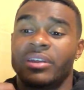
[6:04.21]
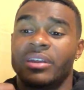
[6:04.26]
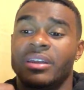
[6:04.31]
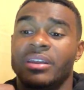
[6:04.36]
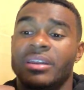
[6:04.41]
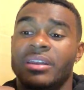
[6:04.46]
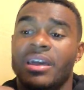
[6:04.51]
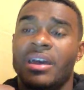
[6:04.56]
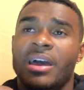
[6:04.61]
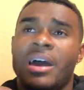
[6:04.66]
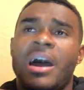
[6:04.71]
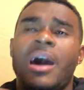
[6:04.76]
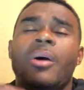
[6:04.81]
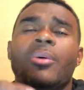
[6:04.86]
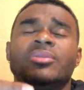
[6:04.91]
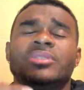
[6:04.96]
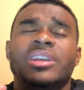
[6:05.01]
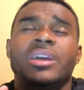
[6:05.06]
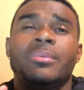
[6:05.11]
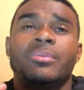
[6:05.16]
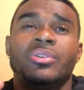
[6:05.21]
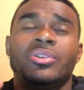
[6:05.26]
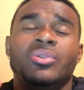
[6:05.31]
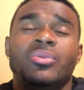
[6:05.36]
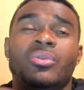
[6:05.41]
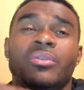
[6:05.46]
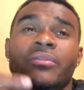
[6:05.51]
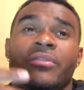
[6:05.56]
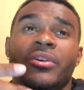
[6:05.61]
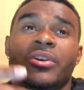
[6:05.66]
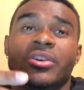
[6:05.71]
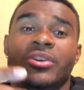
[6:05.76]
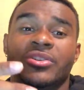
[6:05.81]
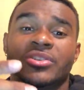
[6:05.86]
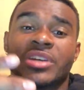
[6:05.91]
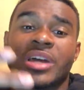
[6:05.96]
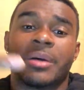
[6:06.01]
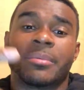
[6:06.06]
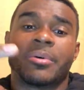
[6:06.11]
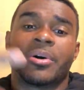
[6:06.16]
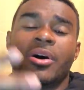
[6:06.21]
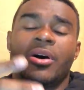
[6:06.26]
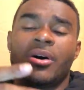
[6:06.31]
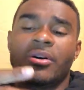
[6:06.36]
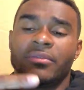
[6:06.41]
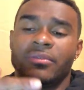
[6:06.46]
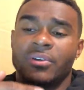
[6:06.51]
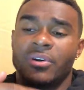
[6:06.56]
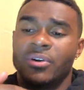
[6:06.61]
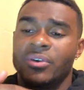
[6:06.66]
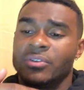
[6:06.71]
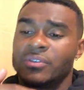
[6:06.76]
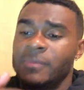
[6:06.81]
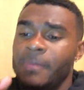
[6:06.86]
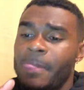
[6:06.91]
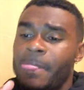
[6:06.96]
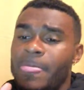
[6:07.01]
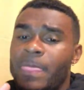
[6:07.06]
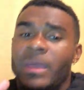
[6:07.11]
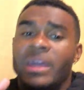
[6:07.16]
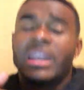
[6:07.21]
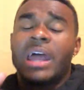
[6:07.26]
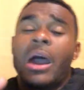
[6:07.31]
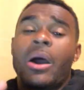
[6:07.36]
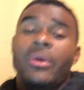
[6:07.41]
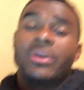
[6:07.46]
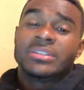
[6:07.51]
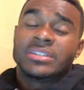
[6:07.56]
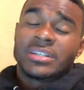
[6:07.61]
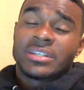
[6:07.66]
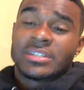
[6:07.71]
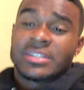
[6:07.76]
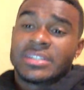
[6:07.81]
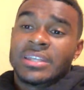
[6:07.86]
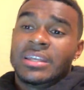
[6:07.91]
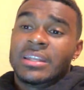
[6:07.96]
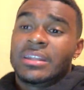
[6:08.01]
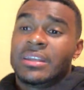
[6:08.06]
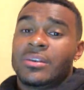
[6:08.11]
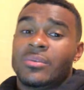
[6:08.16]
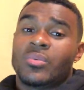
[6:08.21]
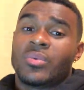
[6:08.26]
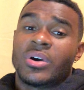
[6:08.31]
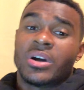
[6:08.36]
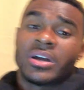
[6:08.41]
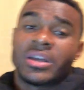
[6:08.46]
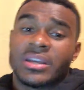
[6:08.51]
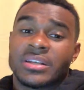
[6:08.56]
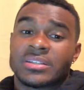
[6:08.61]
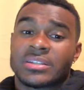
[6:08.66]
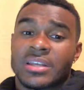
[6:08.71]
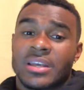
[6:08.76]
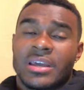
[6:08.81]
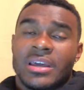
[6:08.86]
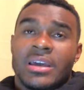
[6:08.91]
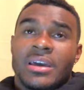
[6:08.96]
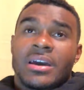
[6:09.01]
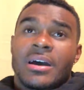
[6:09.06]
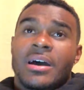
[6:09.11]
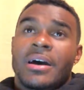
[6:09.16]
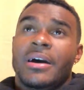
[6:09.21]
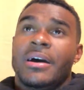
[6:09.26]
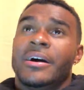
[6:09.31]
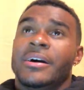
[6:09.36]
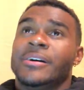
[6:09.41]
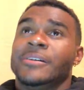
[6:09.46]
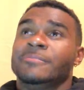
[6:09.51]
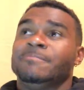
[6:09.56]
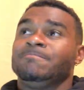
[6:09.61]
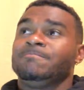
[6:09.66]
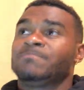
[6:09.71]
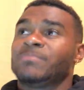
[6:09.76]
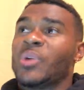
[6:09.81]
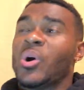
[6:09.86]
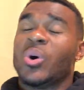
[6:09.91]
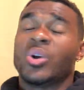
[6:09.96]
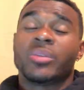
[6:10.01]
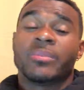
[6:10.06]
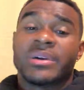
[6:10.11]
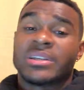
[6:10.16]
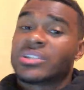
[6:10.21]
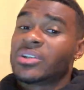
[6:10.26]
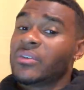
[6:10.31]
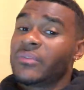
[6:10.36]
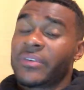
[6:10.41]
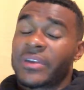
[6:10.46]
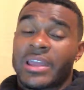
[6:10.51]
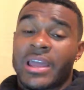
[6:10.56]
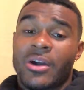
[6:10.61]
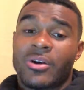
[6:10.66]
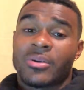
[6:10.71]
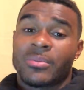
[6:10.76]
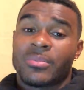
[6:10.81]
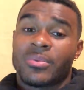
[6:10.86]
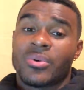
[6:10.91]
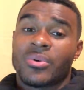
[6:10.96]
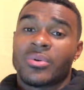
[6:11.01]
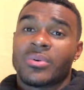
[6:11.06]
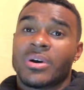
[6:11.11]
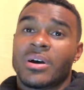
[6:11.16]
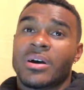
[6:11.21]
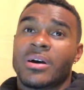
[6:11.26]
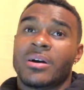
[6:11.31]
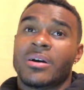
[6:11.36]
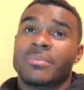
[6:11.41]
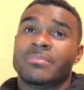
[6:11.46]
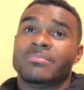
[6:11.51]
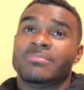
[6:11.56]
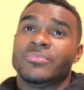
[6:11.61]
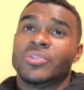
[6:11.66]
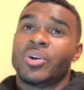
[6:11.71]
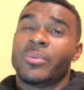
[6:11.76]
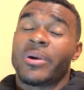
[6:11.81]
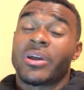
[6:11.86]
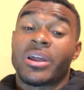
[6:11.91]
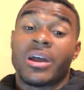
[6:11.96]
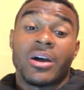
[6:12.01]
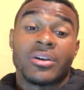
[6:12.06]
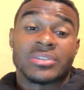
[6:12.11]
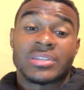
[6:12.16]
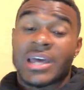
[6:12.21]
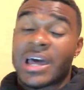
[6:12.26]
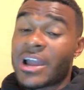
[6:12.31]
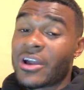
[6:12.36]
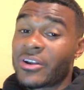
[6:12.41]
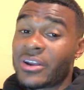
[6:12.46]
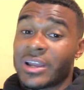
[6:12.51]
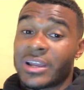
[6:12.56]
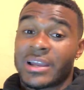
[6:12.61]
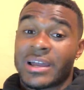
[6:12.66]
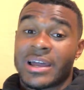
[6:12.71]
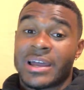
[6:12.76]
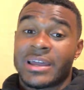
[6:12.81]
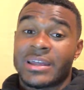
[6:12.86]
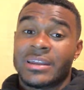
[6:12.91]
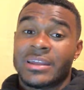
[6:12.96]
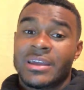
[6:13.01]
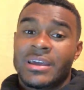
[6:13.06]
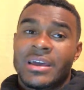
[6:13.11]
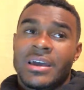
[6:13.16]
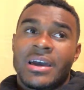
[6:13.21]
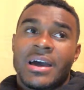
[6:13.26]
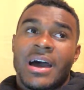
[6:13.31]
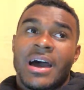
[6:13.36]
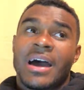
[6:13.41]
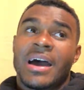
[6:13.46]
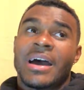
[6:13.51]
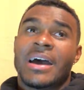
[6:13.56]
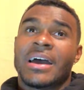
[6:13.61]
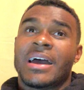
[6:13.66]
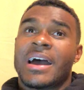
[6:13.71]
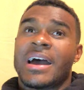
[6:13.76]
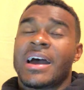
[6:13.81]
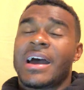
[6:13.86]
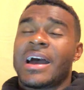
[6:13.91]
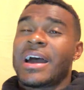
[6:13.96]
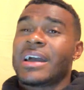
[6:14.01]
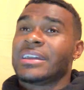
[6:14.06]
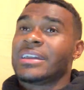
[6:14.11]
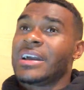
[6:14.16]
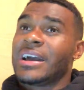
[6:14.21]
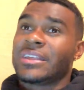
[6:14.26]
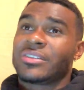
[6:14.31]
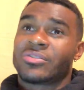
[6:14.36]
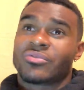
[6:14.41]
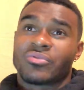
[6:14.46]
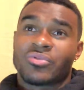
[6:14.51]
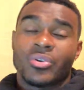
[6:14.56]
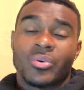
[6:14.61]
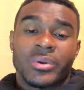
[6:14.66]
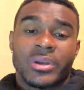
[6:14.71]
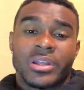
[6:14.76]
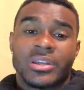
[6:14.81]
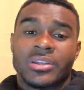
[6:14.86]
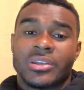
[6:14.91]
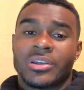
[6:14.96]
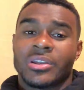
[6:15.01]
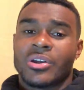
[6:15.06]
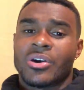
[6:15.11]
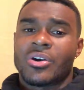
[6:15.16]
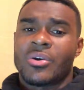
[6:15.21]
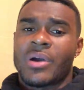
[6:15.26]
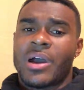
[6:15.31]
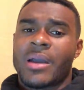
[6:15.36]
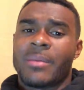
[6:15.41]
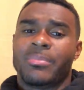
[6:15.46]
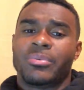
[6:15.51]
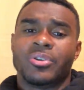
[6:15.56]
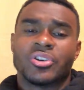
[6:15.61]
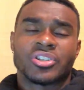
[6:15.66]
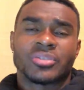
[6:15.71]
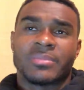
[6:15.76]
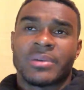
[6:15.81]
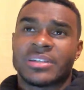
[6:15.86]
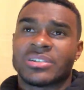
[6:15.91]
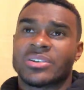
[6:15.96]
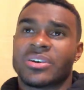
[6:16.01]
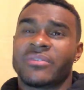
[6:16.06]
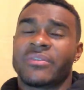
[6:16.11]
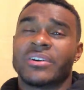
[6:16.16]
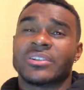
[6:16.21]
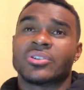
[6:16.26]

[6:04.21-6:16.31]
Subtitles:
And I was able to do a very good job at all of those. And how I succeeded was holding myself accountable. No matter how tired I got, I got through it. I pushed myself.